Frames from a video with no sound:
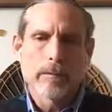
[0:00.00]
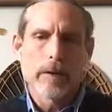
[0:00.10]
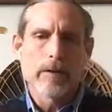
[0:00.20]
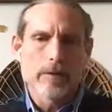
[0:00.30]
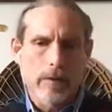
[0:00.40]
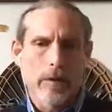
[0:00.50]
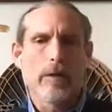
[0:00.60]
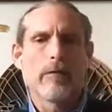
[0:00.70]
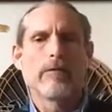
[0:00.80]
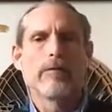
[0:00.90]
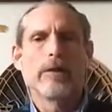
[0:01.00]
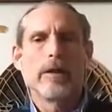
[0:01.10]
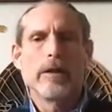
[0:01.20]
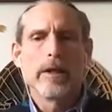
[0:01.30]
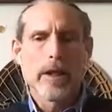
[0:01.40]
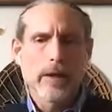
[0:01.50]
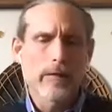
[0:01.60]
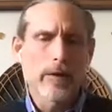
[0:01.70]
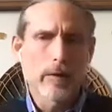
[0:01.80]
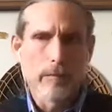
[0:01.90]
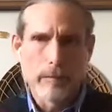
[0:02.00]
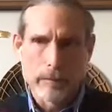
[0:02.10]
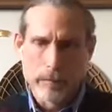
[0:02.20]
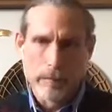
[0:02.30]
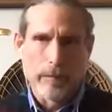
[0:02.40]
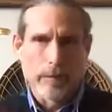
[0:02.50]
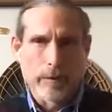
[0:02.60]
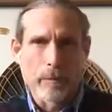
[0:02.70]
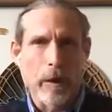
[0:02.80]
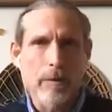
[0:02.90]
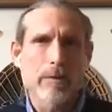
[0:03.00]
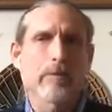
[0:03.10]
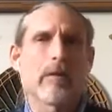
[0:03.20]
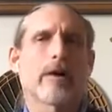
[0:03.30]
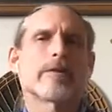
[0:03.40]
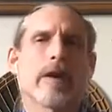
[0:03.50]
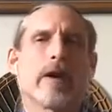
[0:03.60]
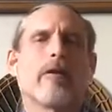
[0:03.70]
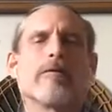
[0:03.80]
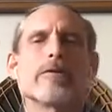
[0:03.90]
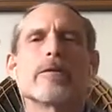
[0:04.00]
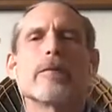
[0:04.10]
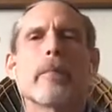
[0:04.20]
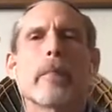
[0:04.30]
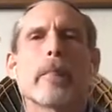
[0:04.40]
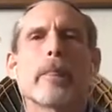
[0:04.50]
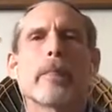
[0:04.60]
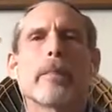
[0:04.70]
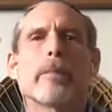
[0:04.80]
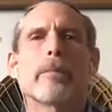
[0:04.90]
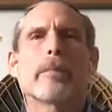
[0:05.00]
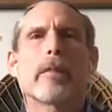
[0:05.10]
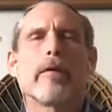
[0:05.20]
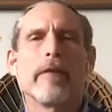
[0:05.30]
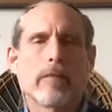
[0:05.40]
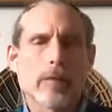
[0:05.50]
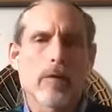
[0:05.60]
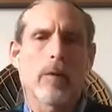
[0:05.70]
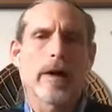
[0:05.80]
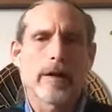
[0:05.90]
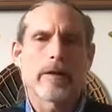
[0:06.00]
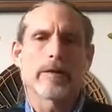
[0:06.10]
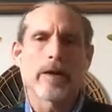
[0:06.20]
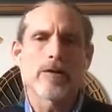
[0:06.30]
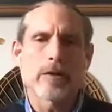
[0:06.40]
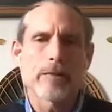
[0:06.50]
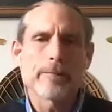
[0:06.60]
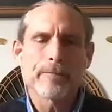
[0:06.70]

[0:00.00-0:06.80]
and to love even the parts of ourselves that require attention.